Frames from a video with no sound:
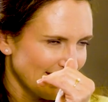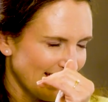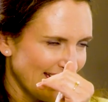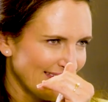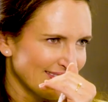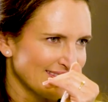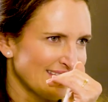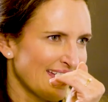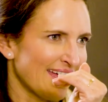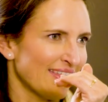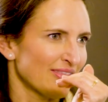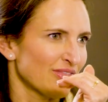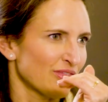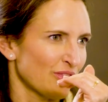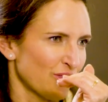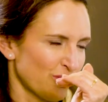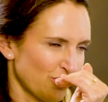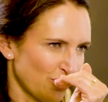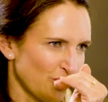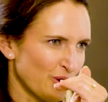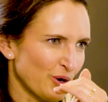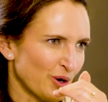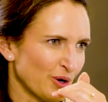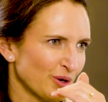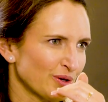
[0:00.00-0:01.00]
And then the
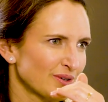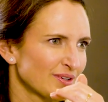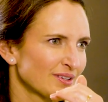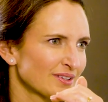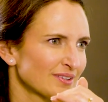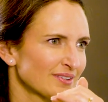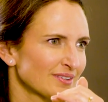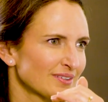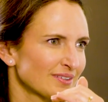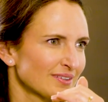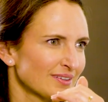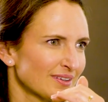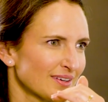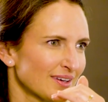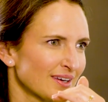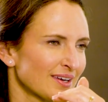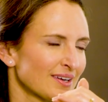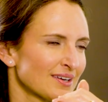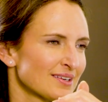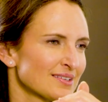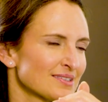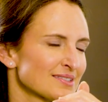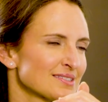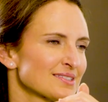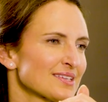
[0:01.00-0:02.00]
third
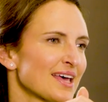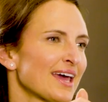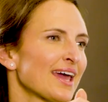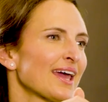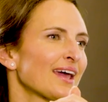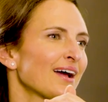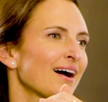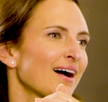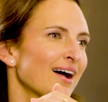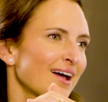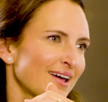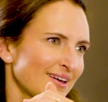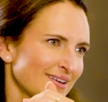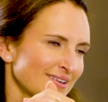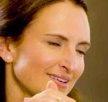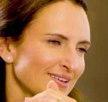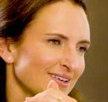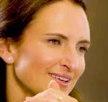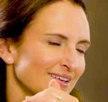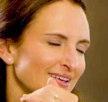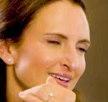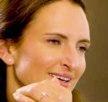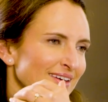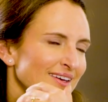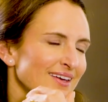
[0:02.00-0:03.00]
is AI.
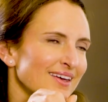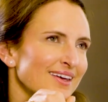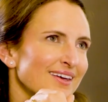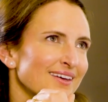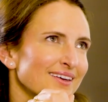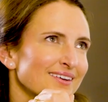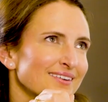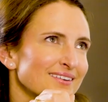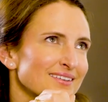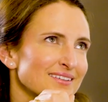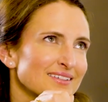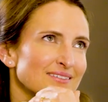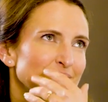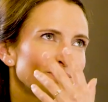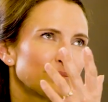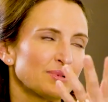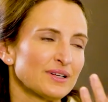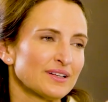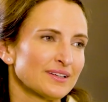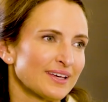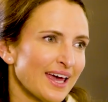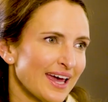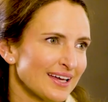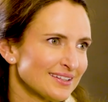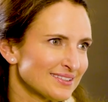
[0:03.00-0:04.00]

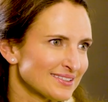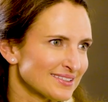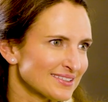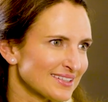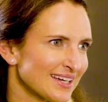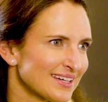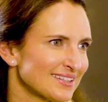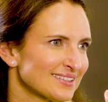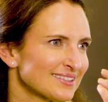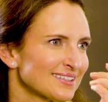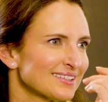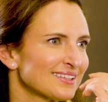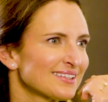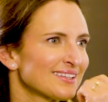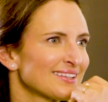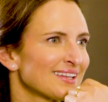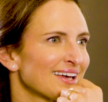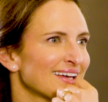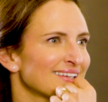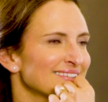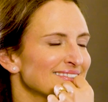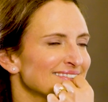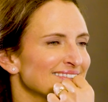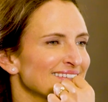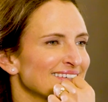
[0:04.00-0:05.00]
Bill Gates stated
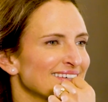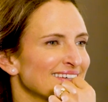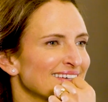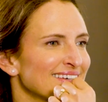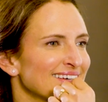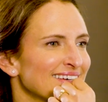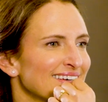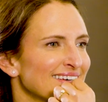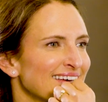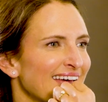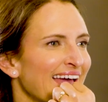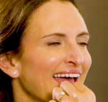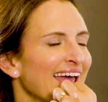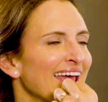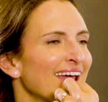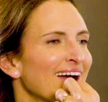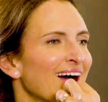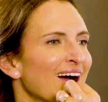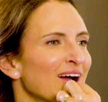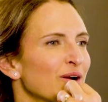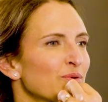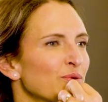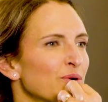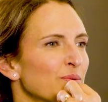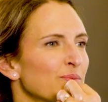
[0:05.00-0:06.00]
that
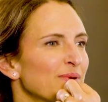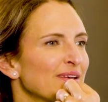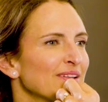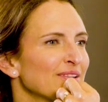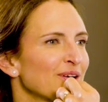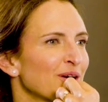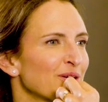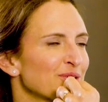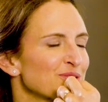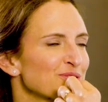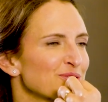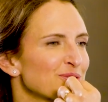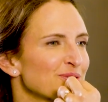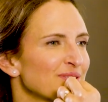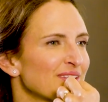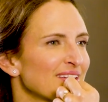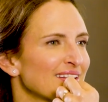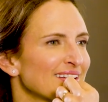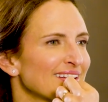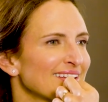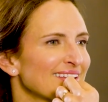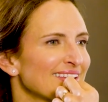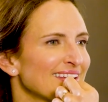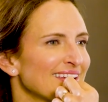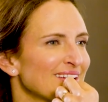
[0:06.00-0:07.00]
AI will be larger
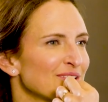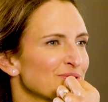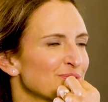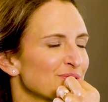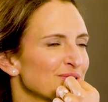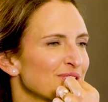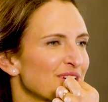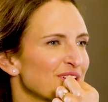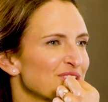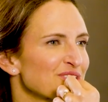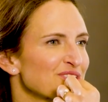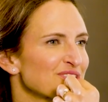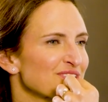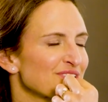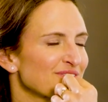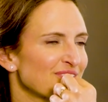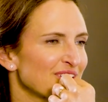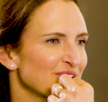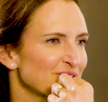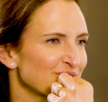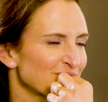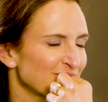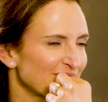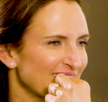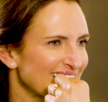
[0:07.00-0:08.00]
than the introduction of
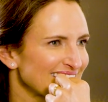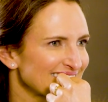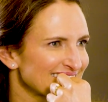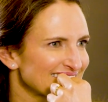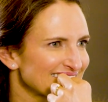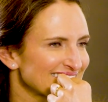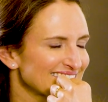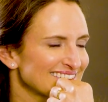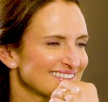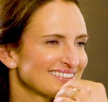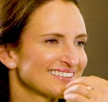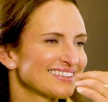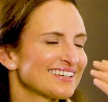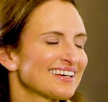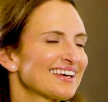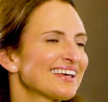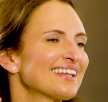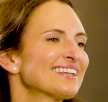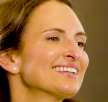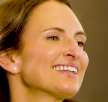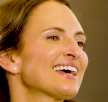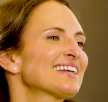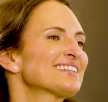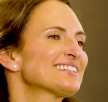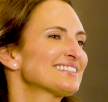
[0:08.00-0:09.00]
internet.
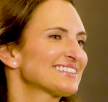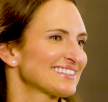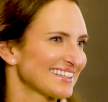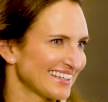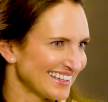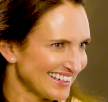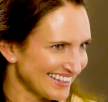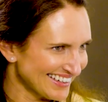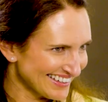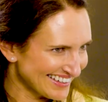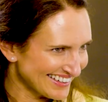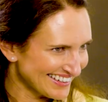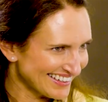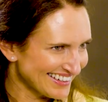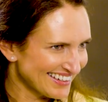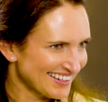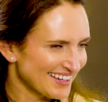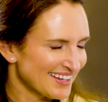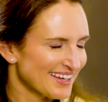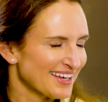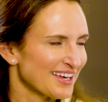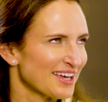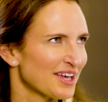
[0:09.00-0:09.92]
Let's see. Mm-hmm.